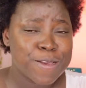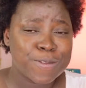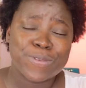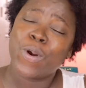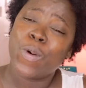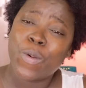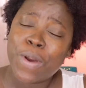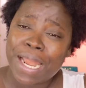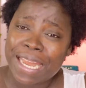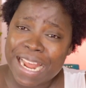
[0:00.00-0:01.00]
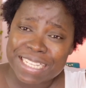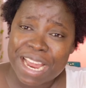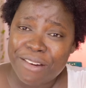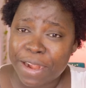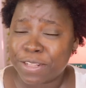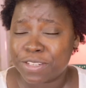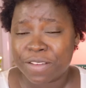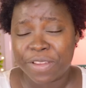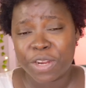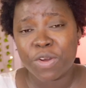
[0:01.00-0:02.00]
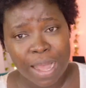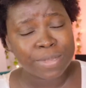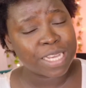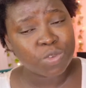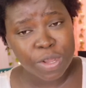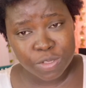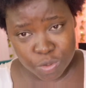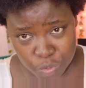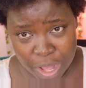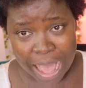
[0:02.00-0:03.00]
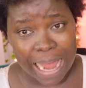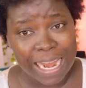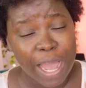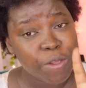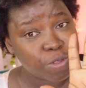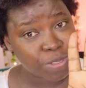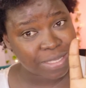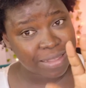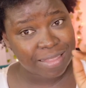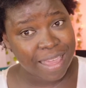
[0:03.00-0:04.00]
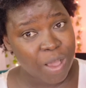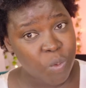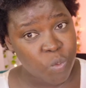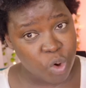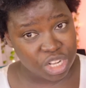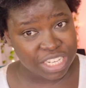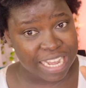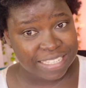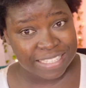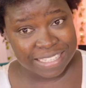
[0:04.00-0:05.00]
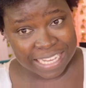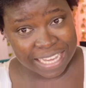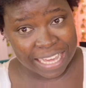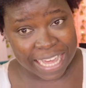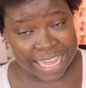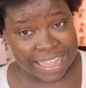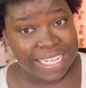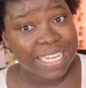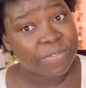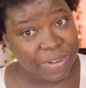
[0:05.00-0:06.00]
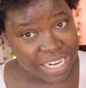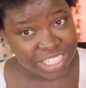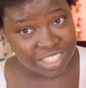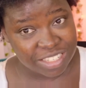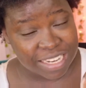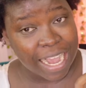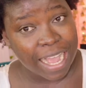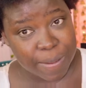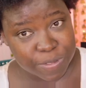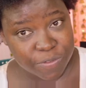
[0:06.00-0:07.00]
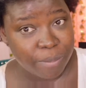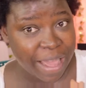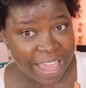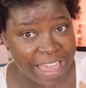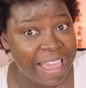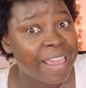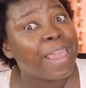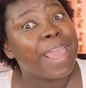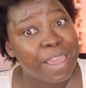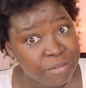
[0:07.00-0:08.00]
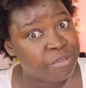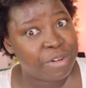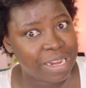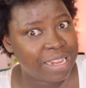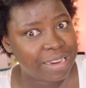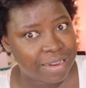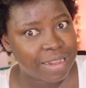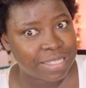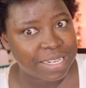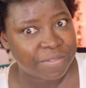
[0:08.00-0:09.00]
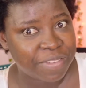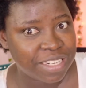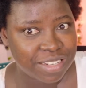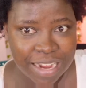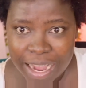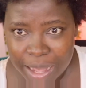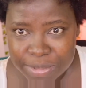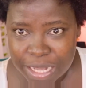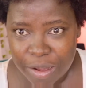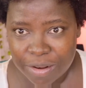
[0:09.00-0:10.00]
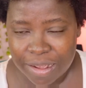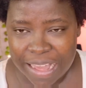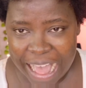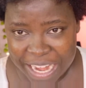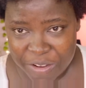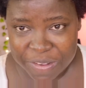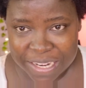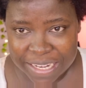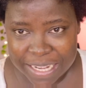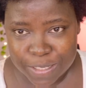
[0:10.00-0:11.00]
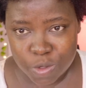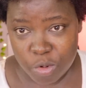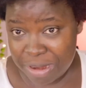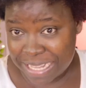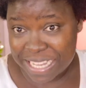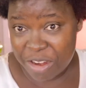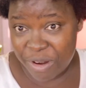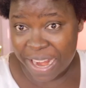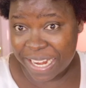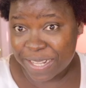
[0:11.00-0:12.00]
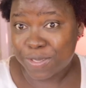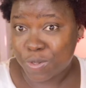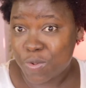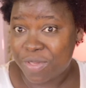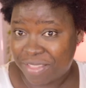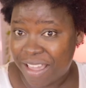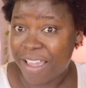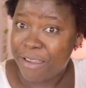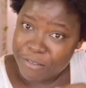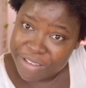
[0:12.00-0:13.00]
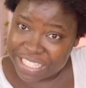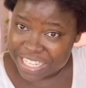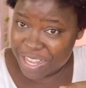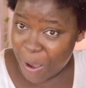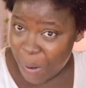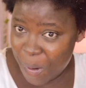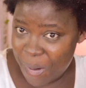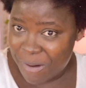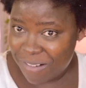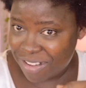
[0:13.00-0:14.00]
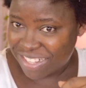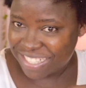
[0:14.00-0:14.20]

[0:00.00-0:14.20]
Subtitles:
So let's get right into the video. I'm just going to allow you to sit there, watch, and see the definition that comes from my hair, if really there is a definition that comes out at the end of the day. So let's get right into the video.